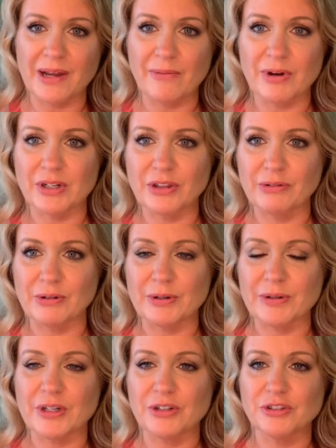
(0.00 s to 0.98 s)
want to throw
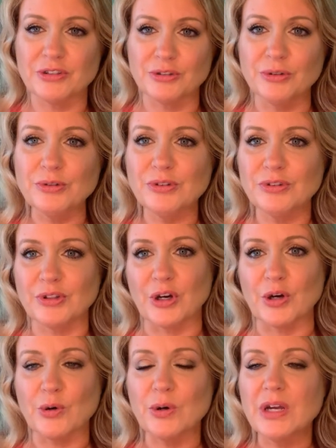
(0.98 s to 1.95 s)
in there too.
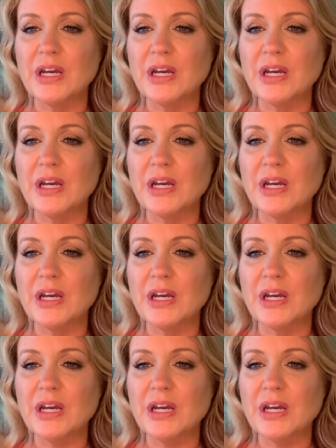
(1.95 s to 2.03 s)
So